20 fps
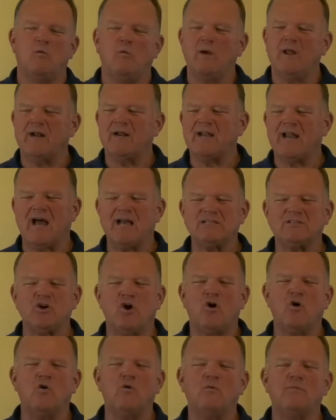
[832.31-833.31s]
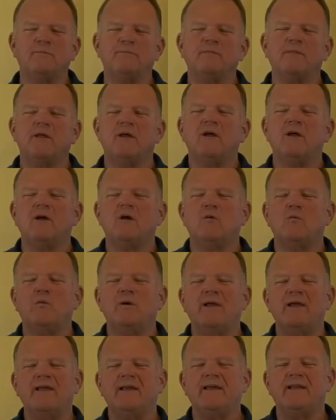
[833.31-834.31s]
We had a nice home.
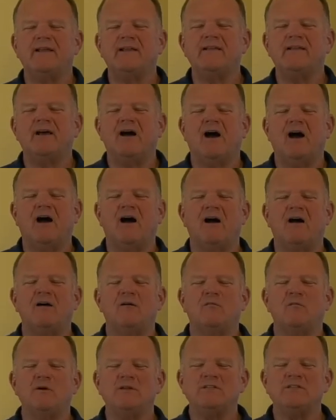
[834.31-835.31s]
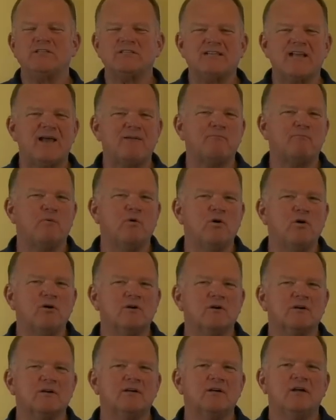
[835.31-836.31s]
We had uh, we just had
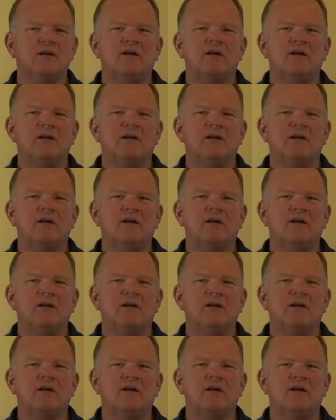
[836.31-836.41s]
Brooke.